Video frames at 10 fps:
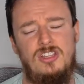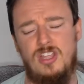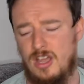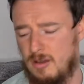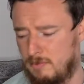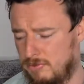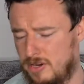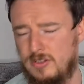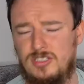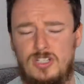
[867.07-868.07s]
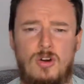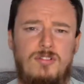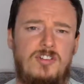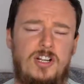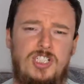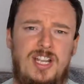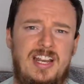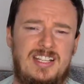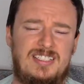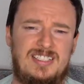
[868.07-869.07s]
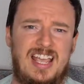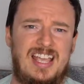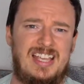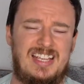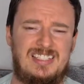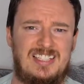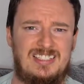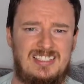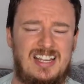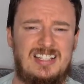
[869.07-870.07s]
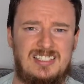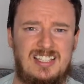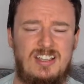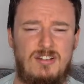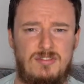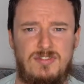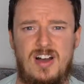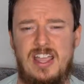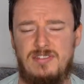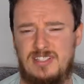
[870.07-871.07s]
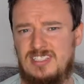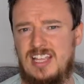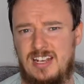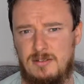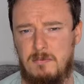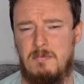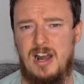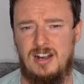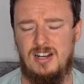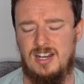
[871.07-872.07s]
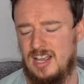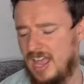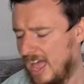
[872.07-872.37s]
The blue zone for Chili's is the 65 cent mark.